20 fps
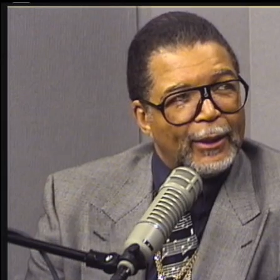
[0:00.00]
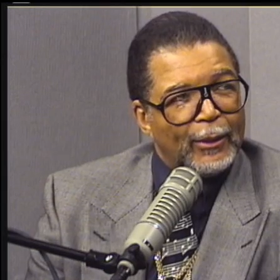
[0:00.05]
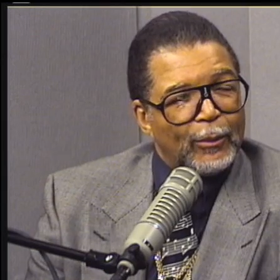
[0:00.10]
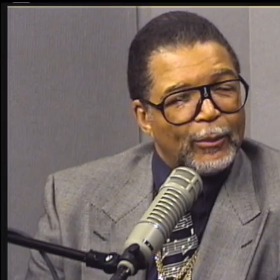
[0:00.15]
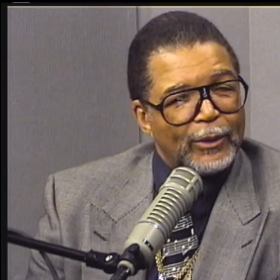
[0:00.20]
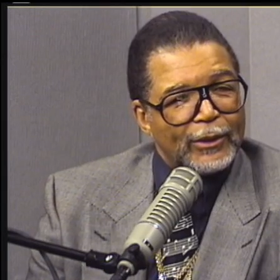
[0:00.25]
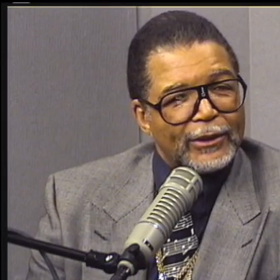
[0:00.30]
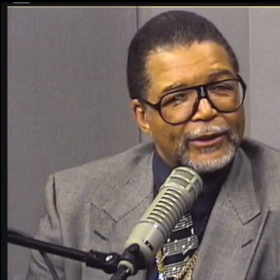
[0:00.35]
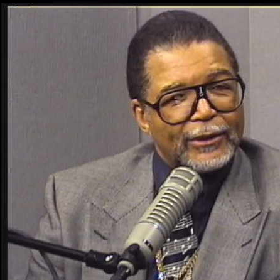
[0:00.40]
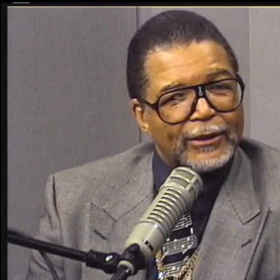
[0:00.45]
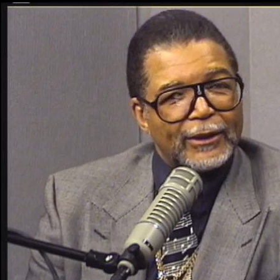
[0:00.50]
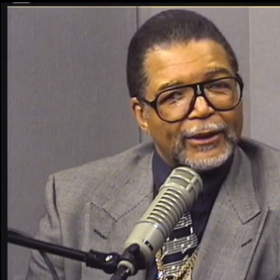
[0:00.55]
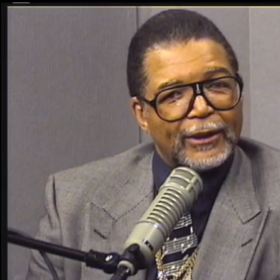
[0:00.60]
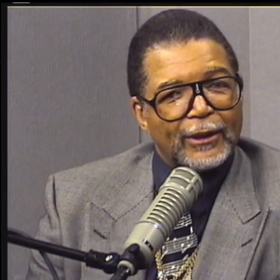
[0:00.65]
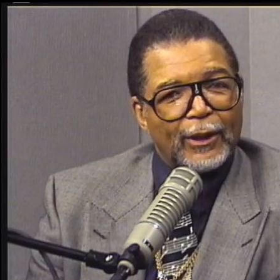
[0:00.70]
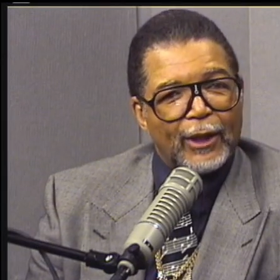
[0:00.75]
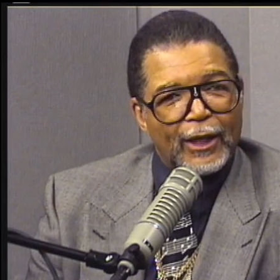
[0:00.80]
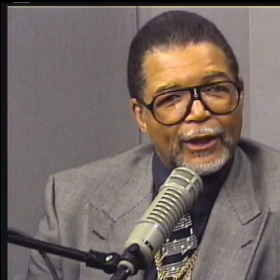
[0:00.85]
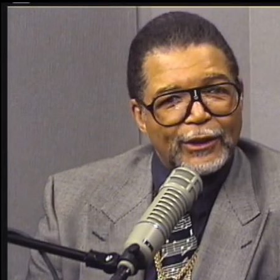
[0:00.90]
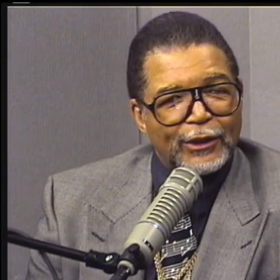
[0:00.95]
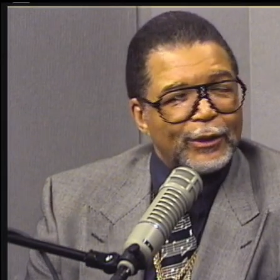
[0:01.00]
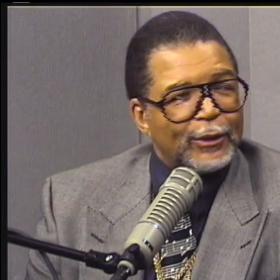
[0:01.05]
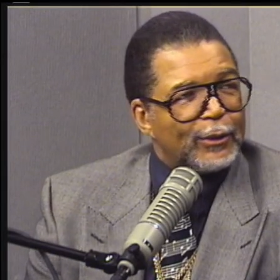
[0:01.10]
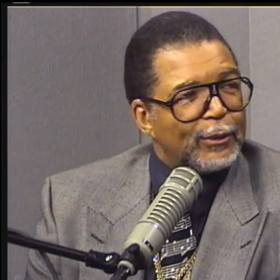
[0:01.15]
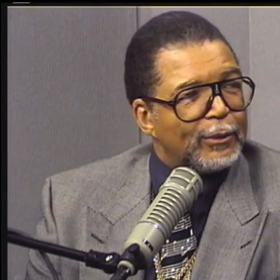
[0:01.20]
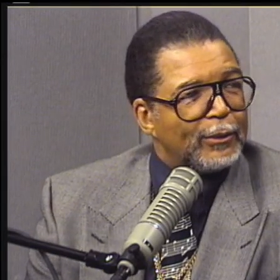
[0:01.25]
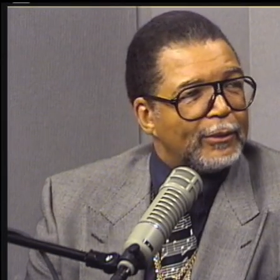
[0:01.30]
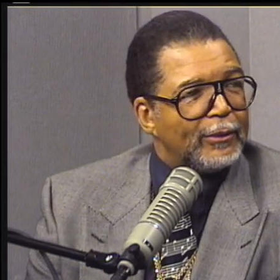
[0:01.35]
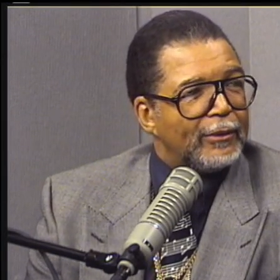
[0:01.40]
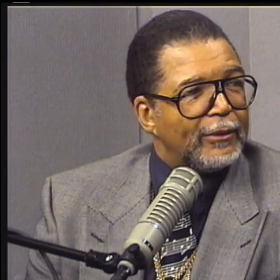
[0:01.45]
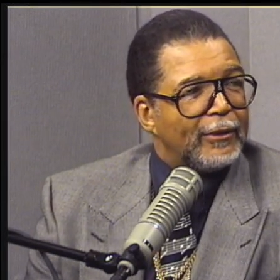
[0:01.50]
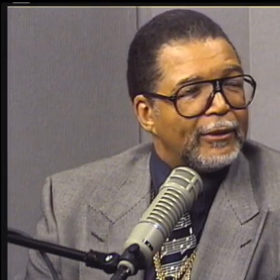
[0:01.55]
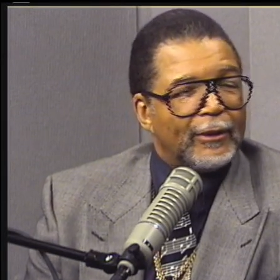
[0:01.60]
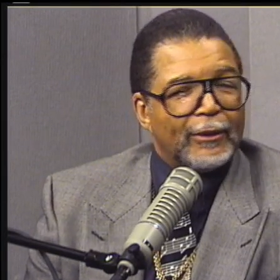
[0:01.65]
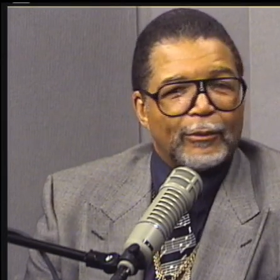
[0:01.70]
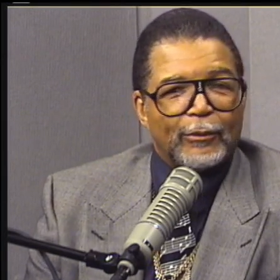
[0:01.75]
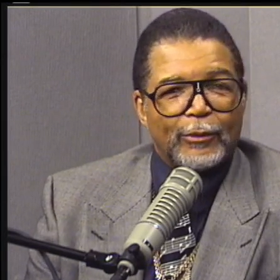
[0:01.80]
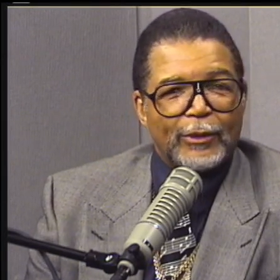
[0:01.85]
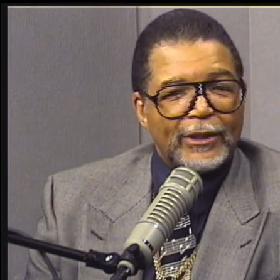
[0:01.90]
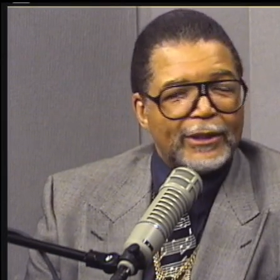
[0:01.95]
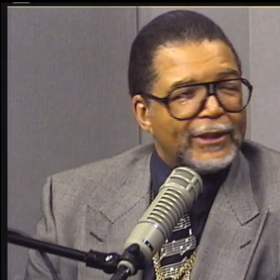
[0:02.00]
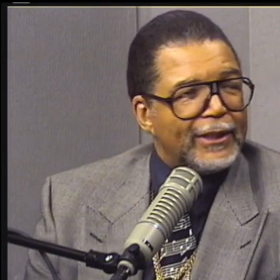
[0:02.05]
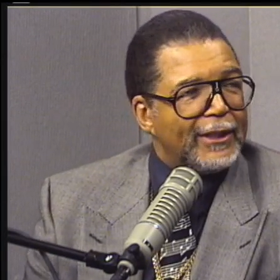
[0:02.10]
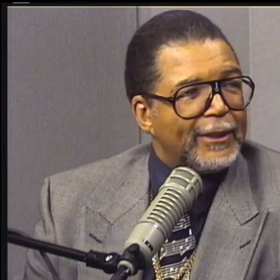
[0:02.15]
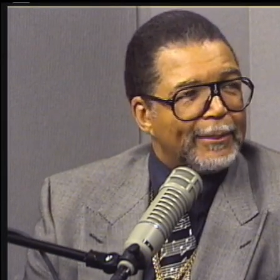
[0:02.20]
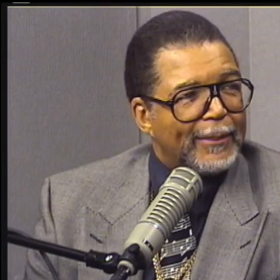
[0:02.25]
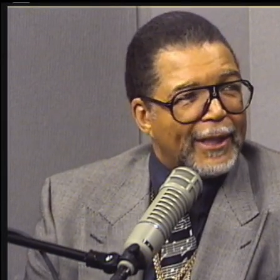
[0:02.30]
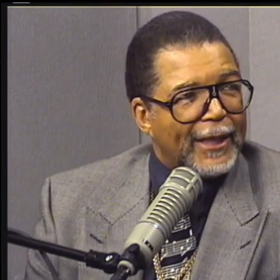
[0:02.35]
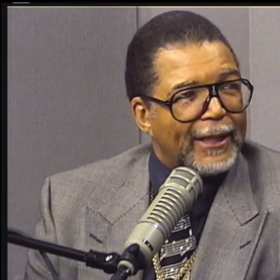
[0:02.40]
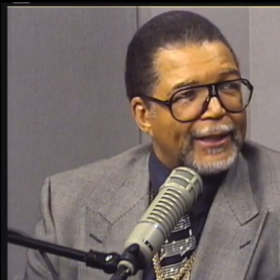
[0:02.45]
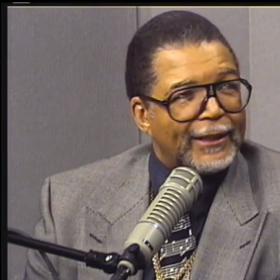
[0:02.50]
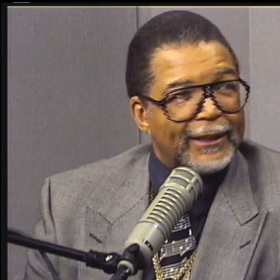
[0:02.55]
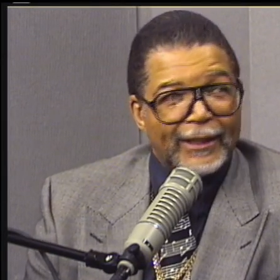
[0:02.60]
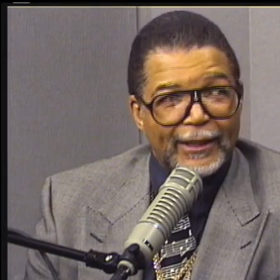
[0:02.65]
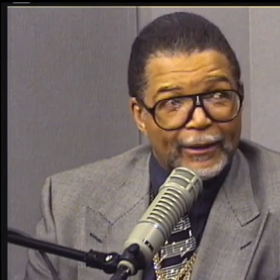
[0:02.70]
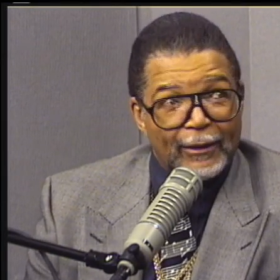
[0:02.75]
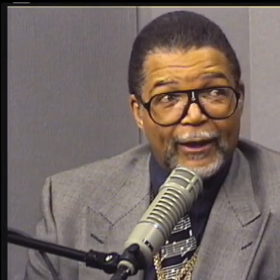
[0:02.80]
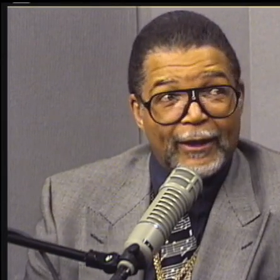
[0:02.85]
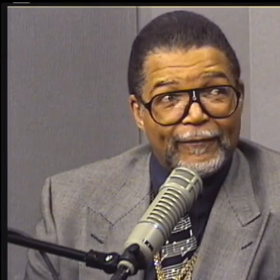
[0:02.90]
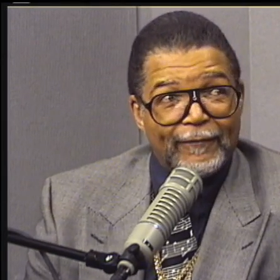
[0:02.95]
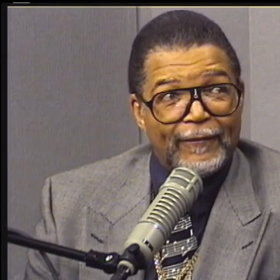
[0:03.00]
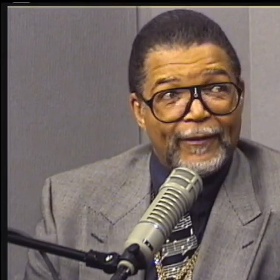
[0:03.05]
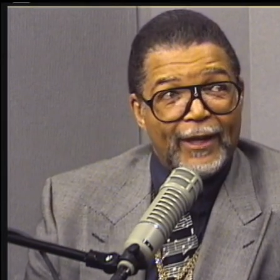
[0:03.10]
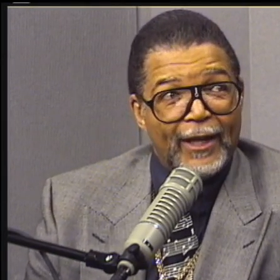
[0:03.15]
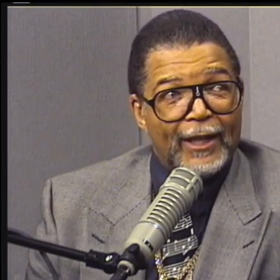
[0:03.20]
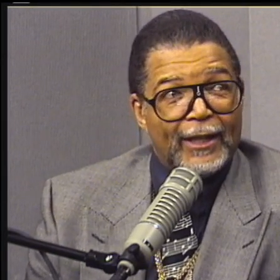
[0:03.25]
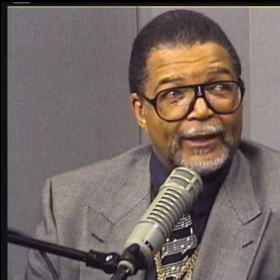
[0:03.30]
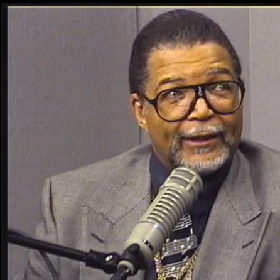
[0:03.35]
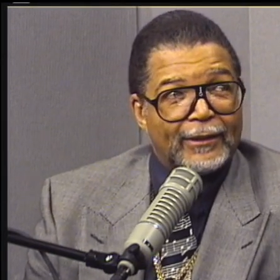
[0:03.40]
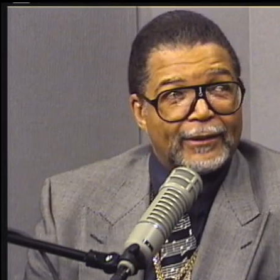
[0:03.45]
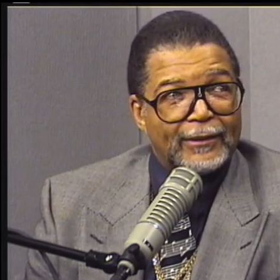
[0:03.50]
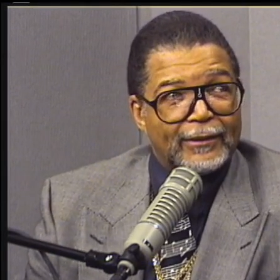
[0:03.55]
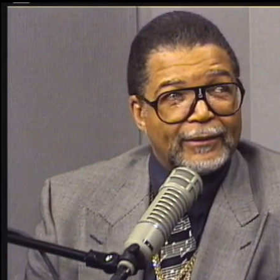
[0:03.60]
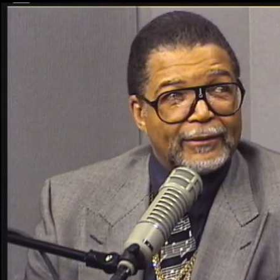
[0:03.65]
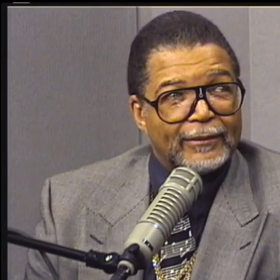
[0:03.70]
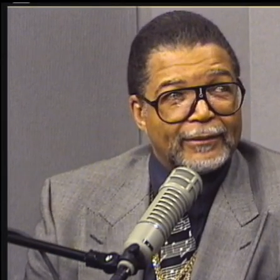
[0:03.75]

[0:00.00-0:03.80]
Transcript: which the logical, reasoning mind cannot find.